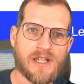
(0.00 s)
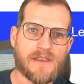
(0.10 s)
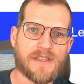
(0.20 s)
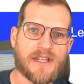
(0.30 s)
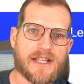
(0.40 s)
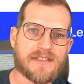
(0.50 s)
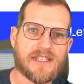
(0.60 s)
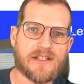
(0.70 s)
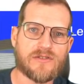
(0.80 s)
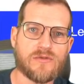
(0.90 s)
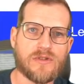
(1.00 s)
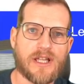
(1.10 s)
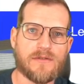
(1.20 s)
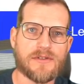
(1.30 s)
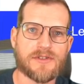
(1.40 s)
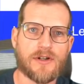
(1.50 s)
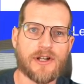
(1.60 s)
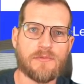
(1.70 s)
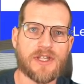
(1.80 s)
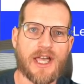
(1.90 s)
The next key tool levels are going
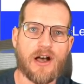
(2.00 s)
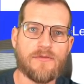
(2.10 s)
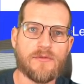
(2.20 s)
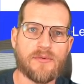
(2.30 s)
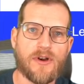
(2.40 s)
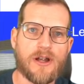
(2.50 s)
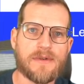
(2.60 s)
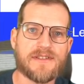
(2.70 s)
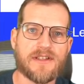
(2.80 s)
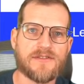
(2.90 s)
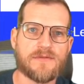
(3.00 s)
to be alpha prime and delta